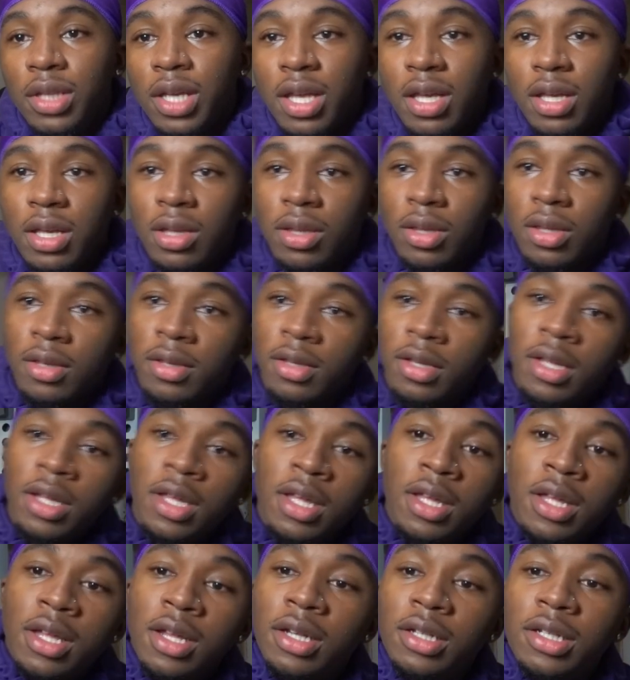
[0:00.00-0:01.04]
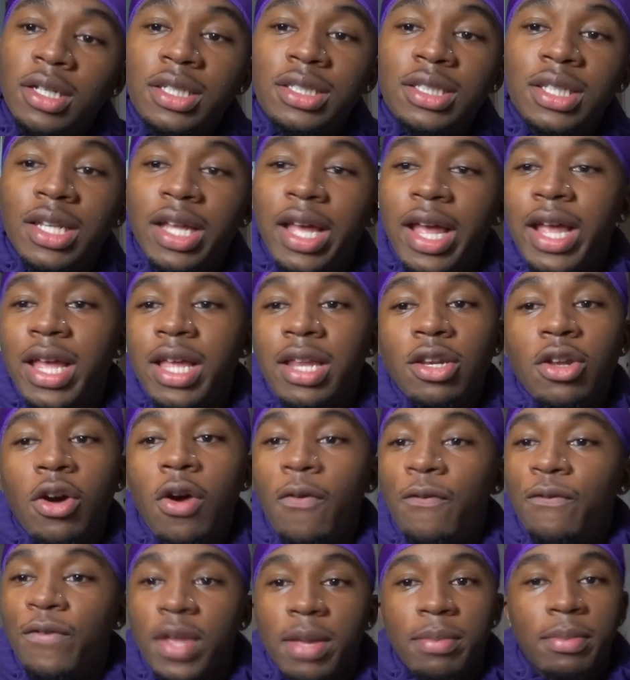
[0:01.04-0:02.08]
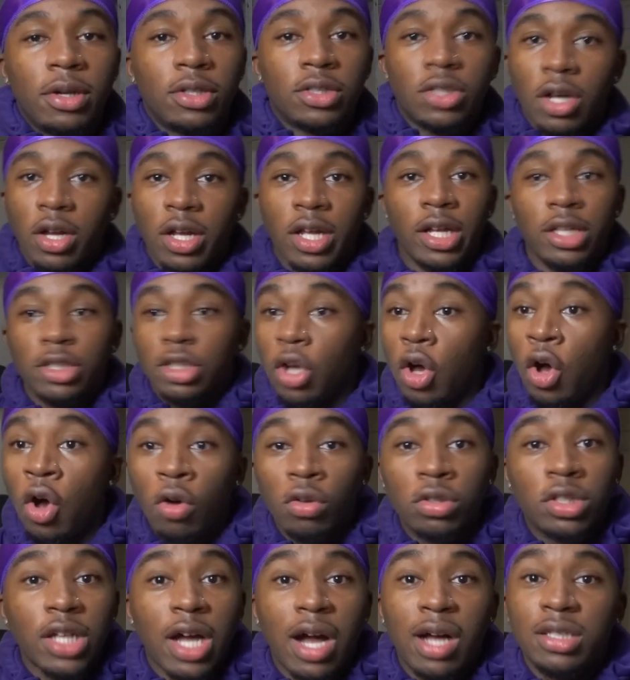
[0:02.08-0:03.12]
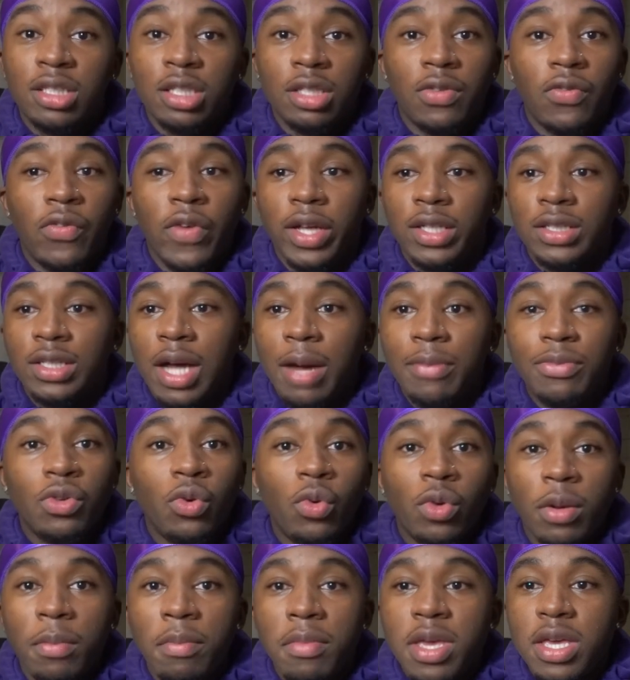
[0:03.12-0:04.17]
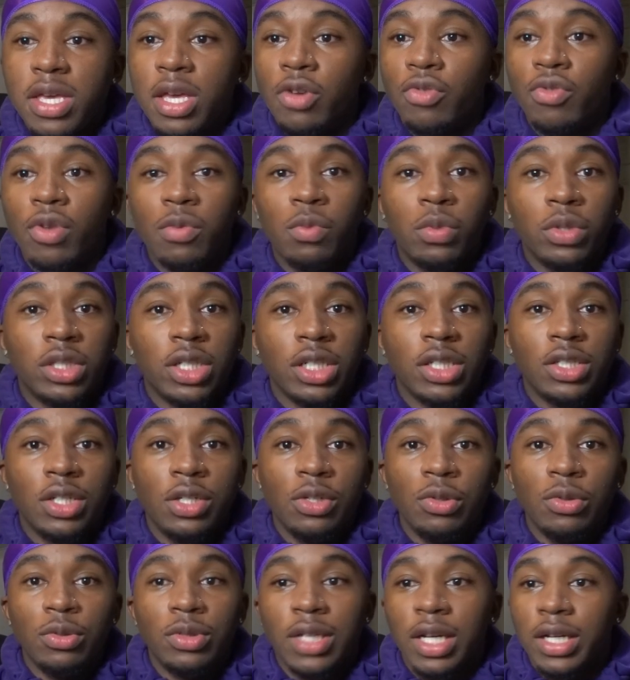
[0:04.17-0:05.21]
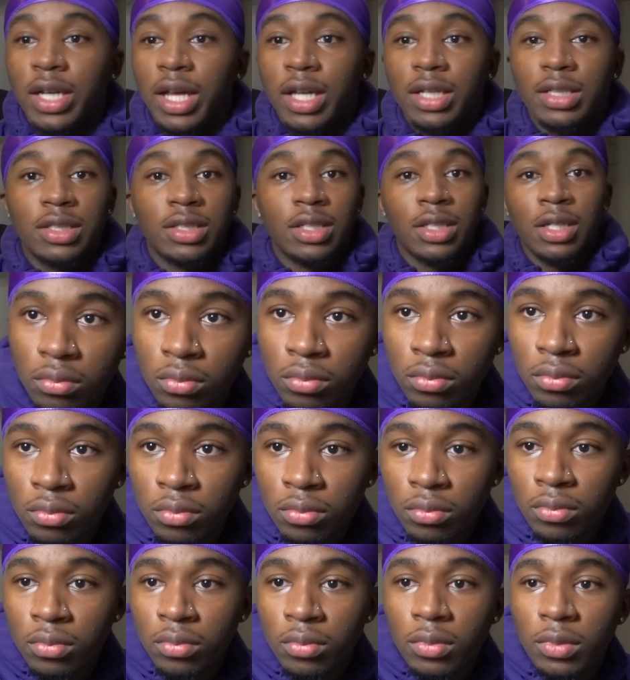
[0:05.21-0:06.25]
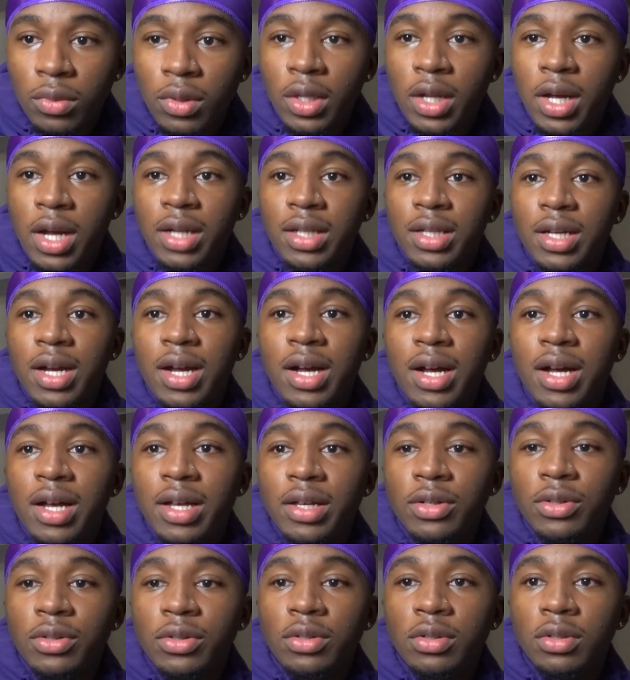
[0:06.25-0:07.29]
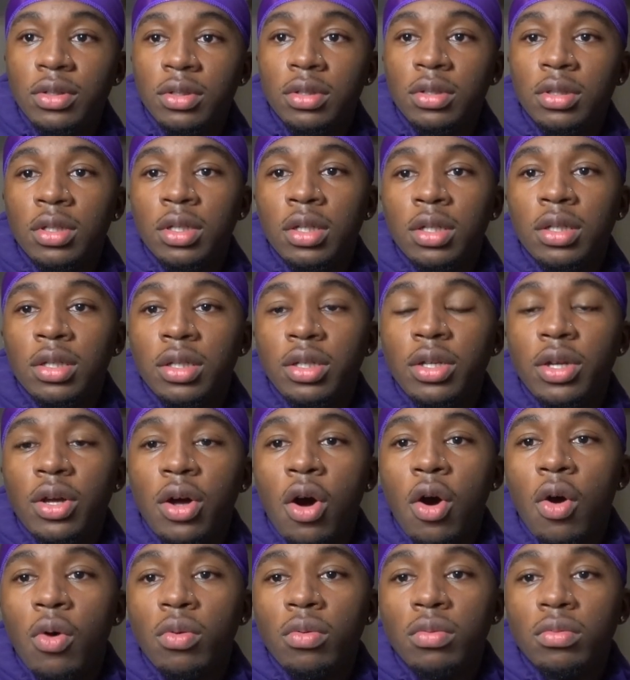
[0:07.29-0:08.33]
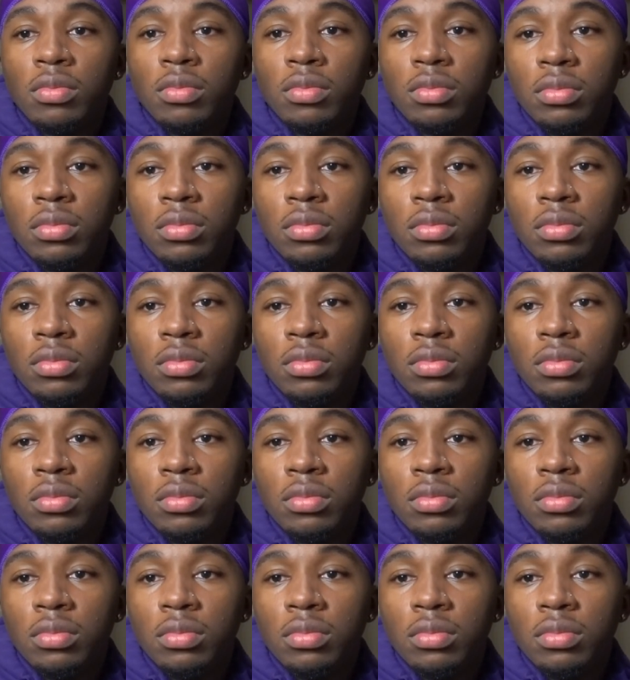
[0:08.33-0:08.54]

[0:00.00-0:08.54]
Keith. Listen, ain't no females on here. It's a whole sausage fest. I'm doing a meet and greet with just dudes, I guess. Not Kyle. Yo.